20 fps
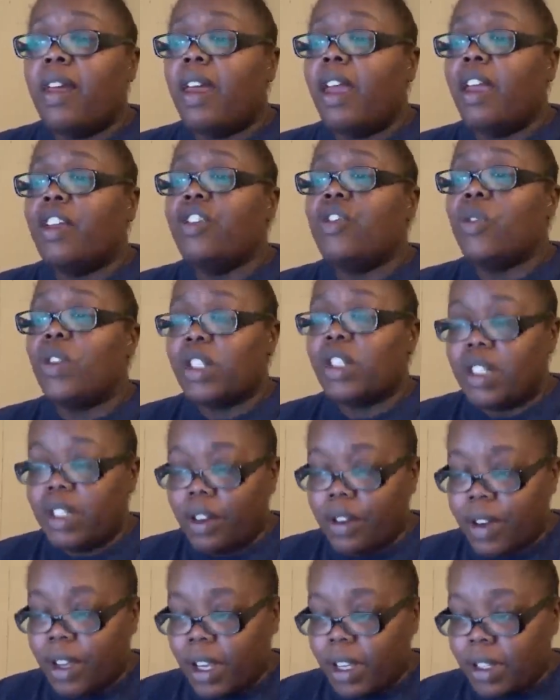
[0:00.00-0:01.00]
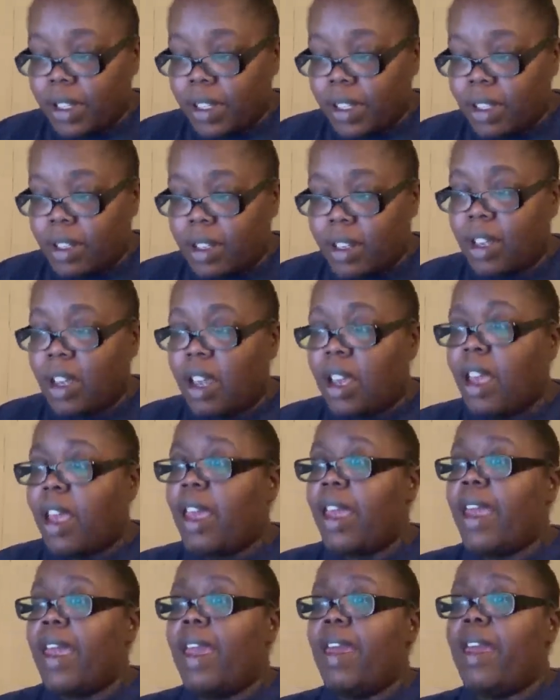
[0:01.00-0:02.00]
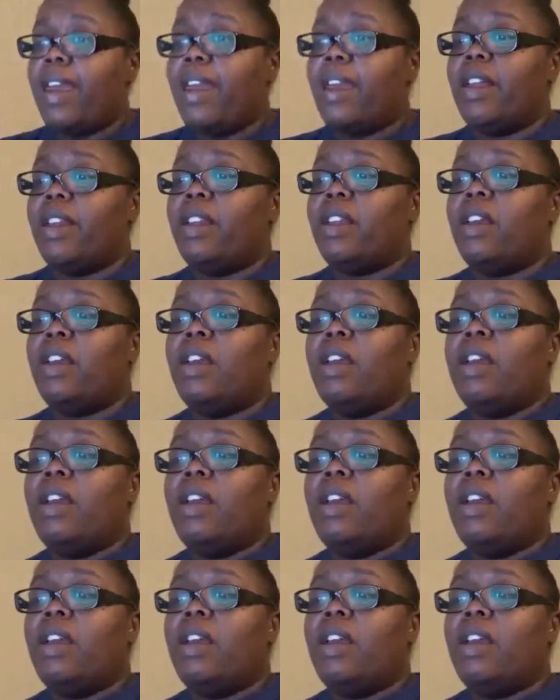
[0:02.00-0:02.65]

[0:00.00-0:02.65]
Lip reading: and you are serious and